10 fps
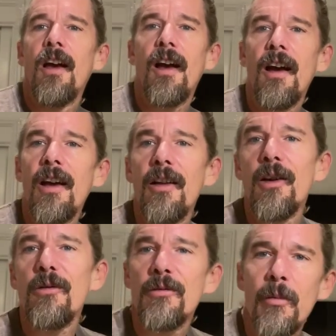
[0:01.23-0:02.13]

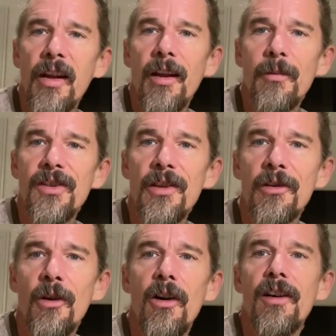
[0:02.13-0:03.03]
Hello, my name is
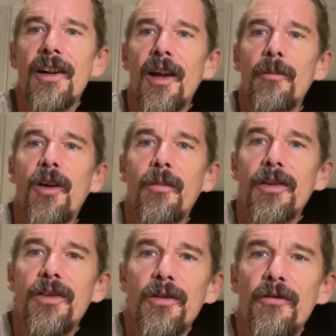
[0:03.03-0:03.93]
Ethan Hawke, and I'm
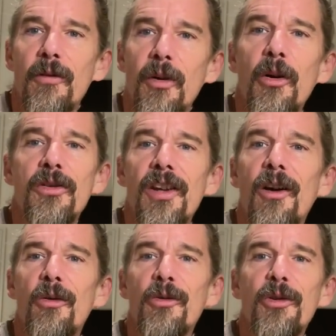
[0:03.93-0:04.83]
coming to you from a
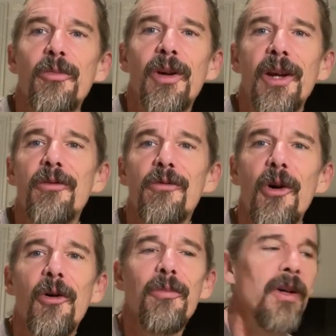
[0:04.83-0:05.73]
hotel room in
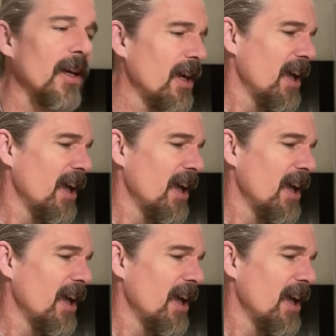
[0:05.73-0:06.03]
Rome.